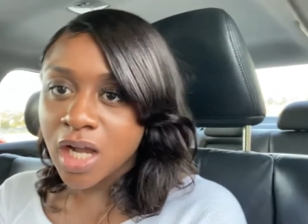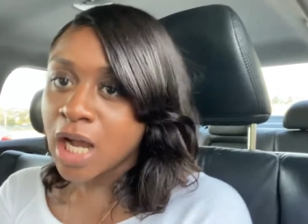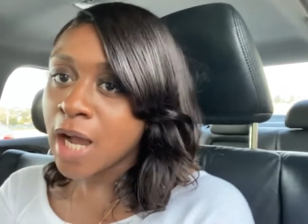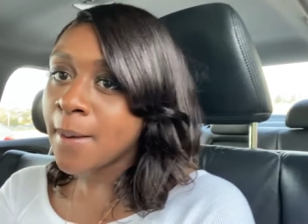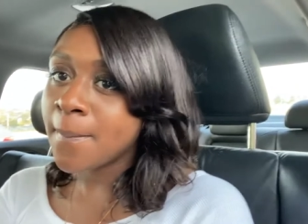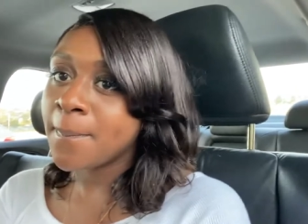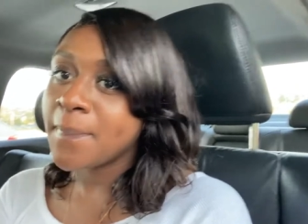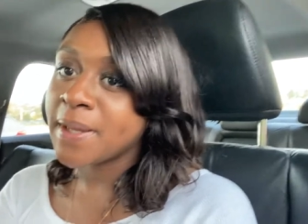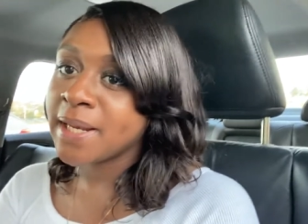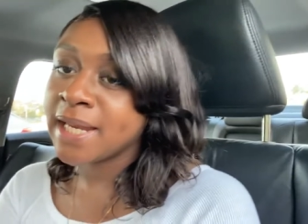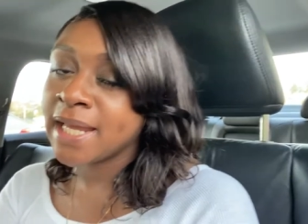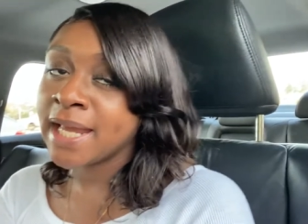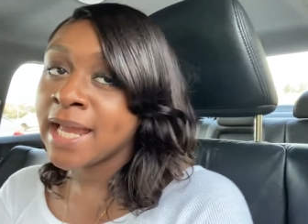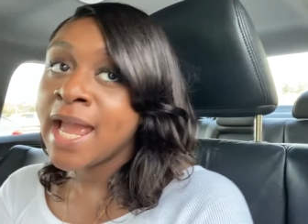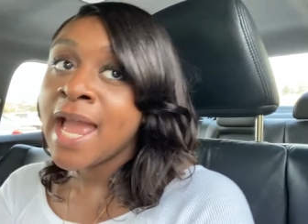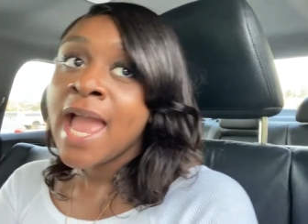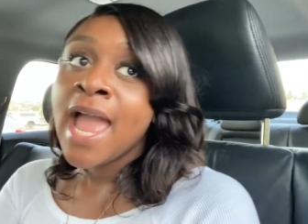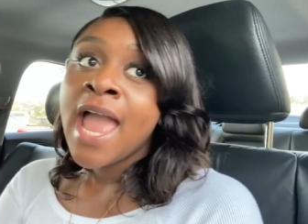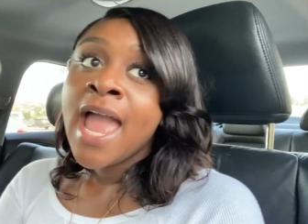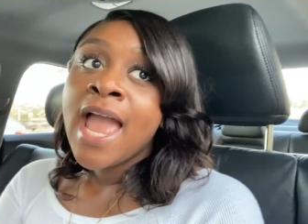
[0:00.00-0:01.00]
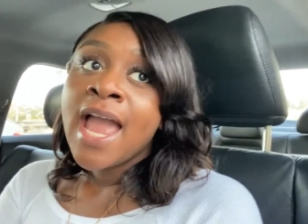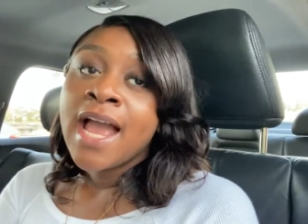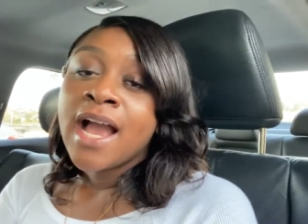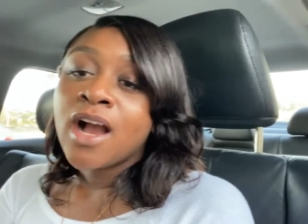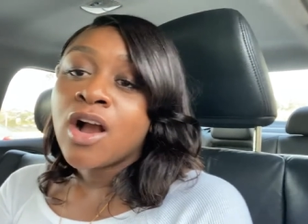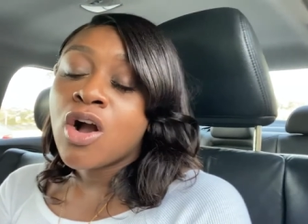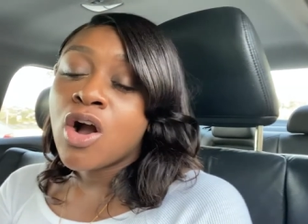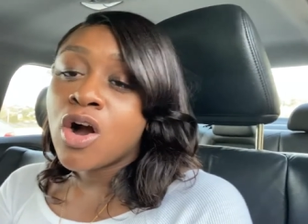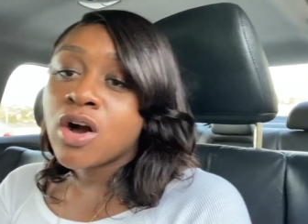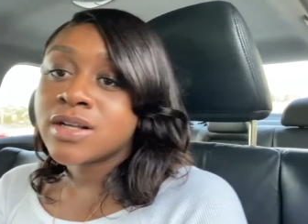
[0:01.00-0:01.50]
company
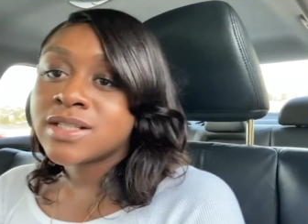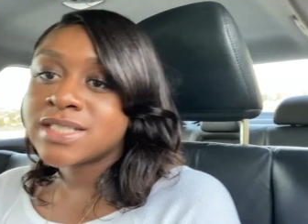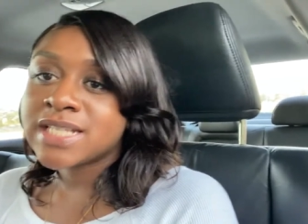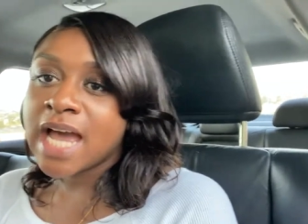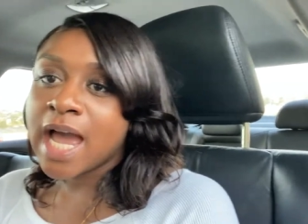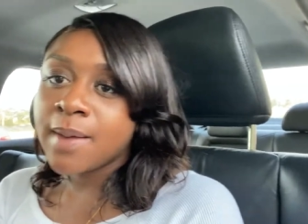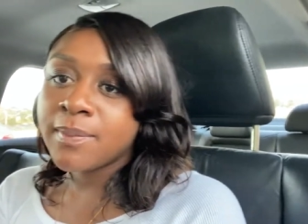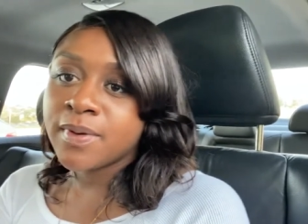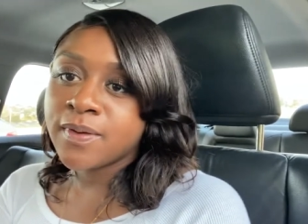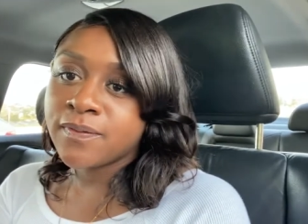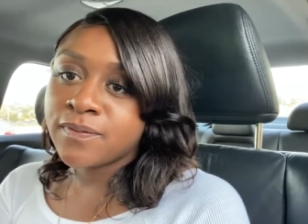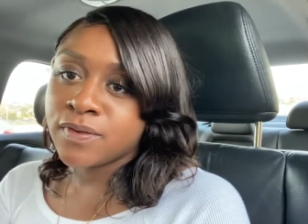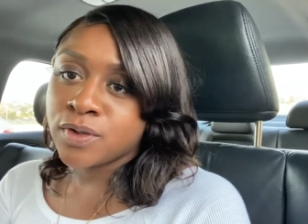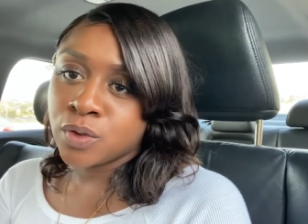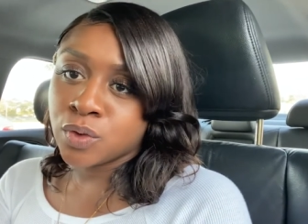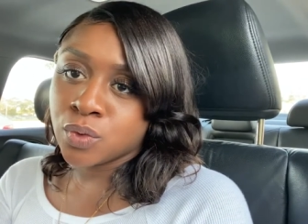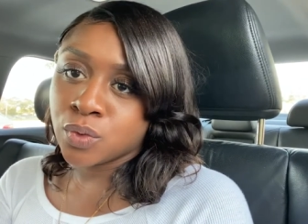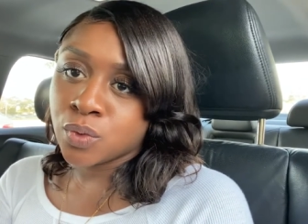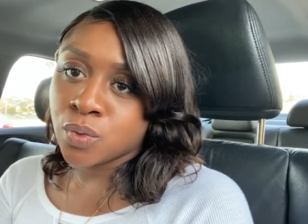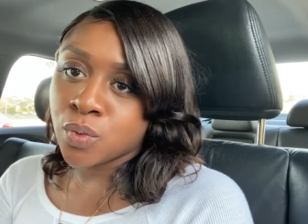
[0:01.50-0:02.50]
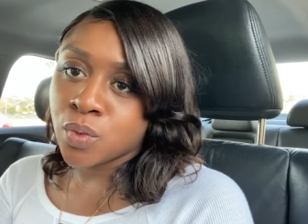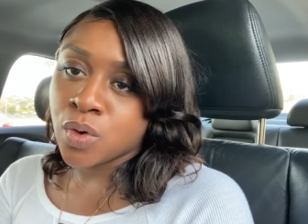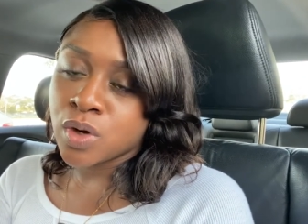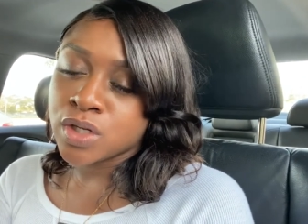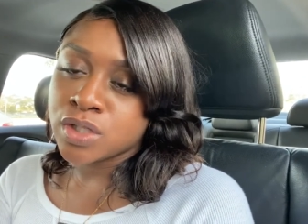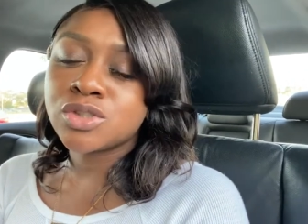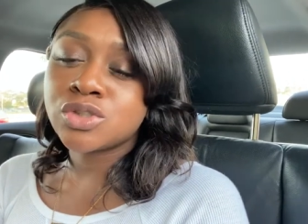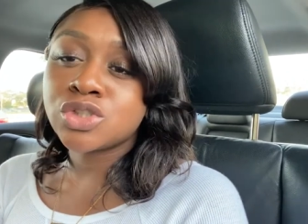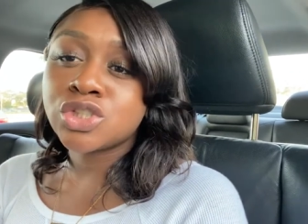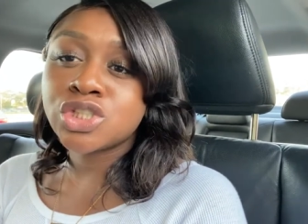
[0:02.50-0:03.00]
called Diamond View
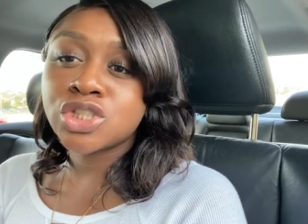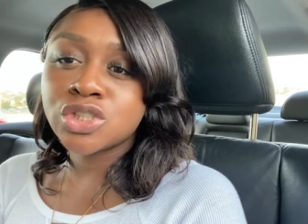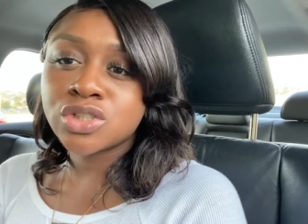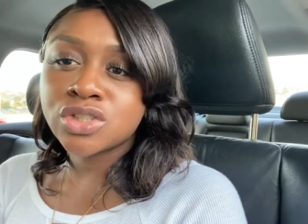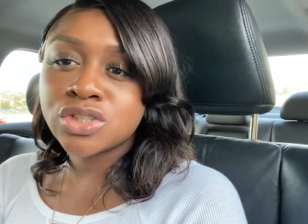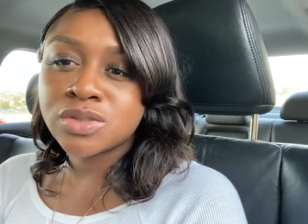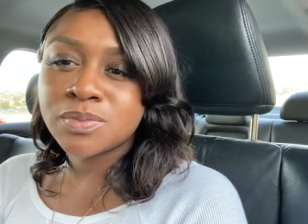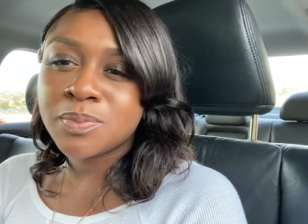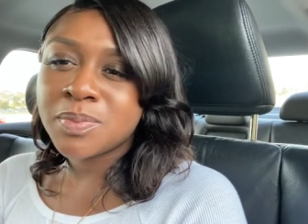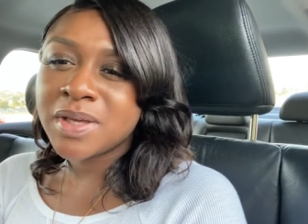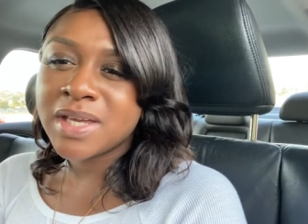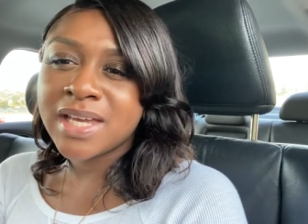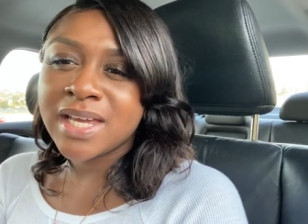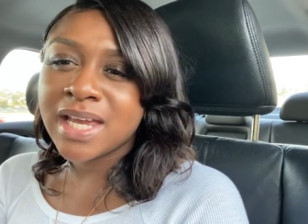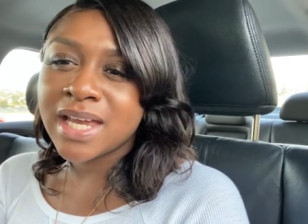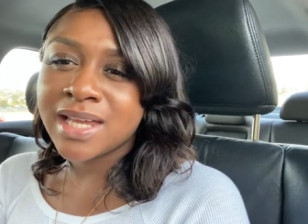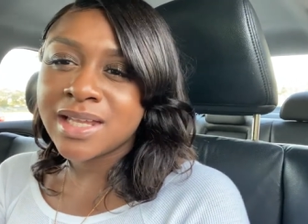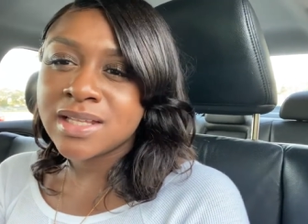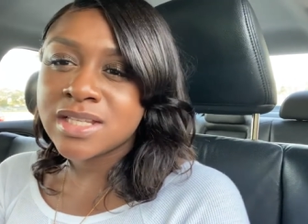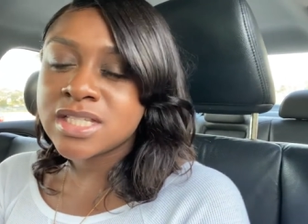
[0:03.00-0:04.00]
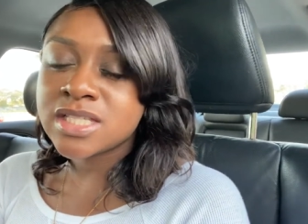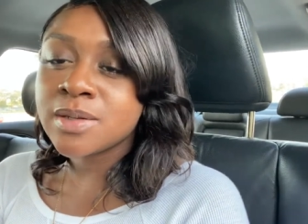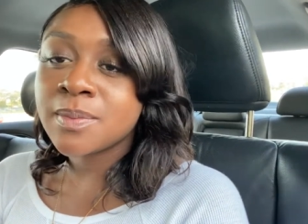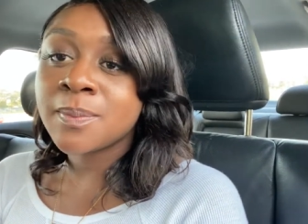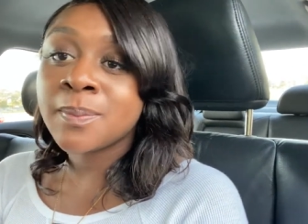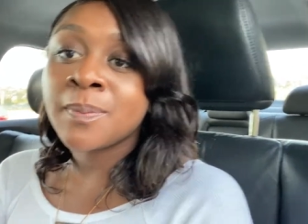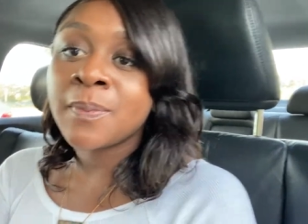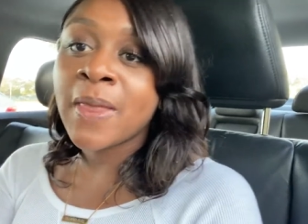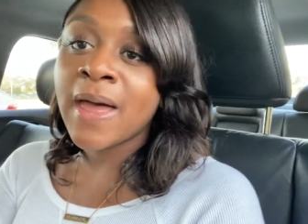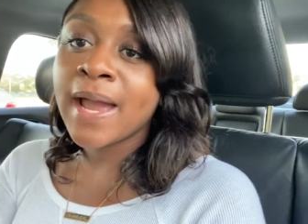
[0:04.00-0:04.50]
to to be in
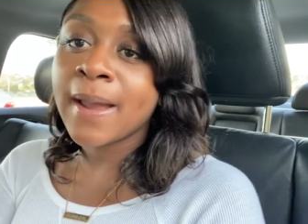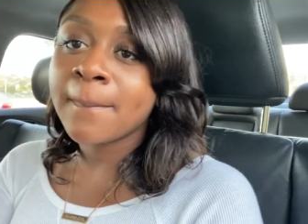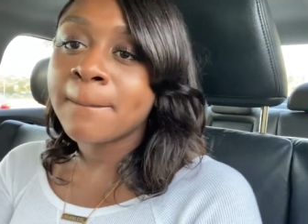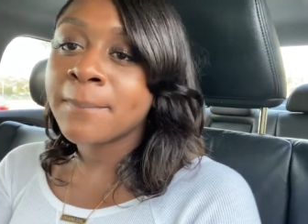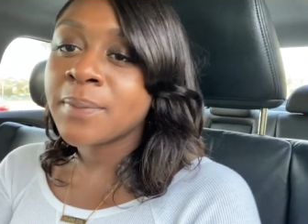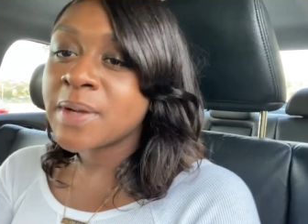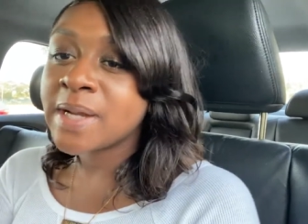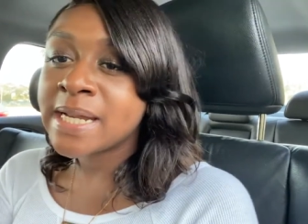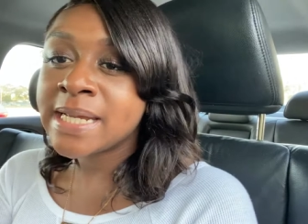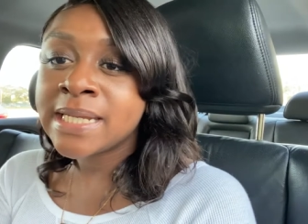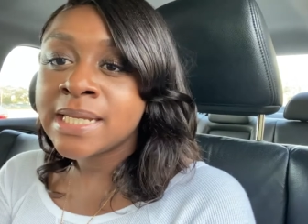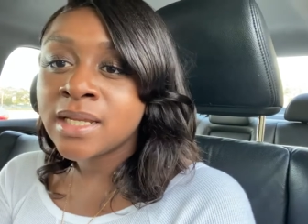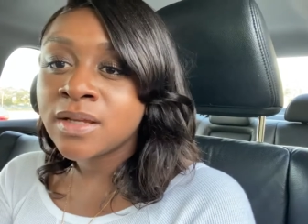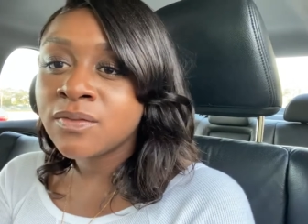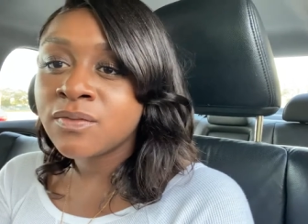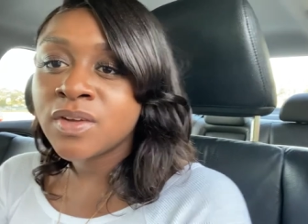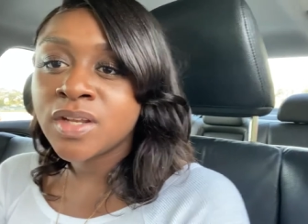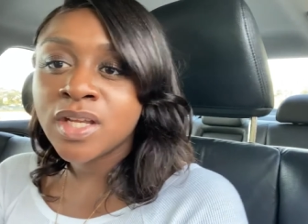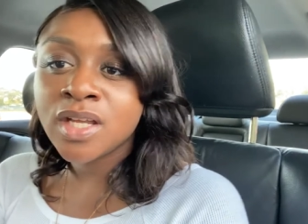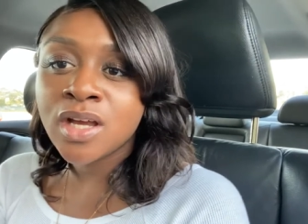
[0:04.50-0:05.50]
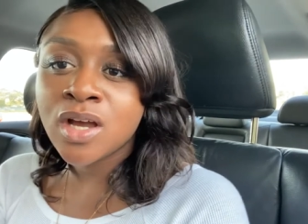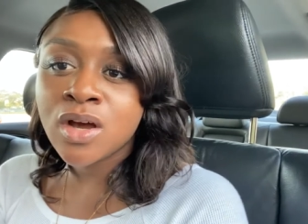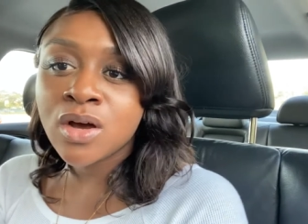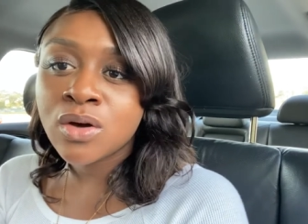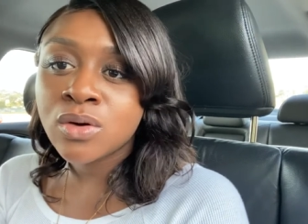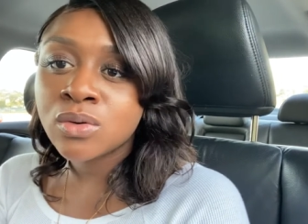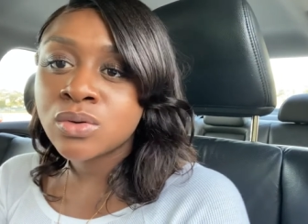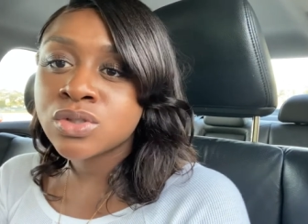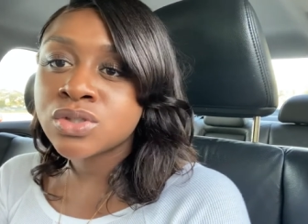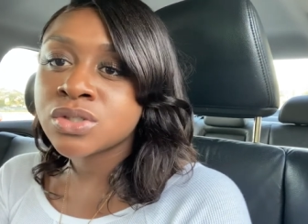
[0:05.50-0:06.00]
some like branding
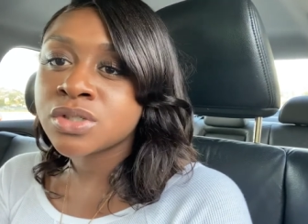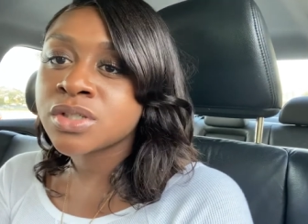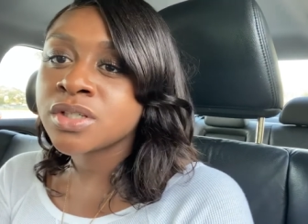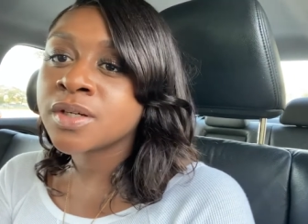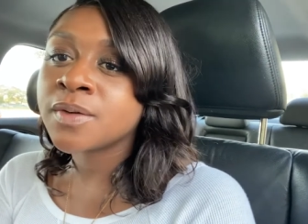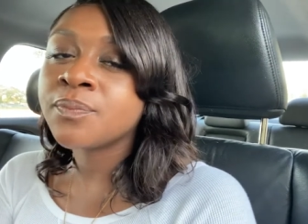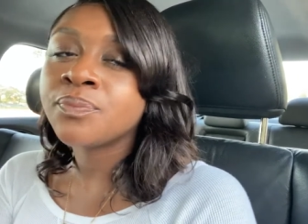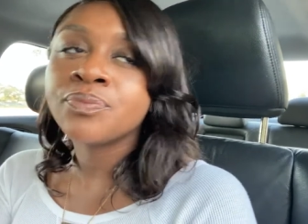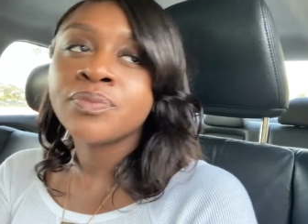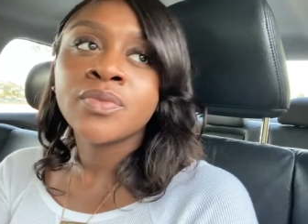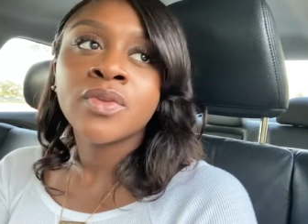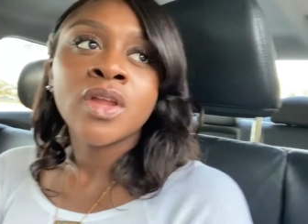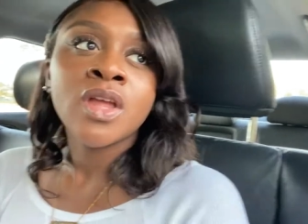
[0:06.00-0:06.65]
videos or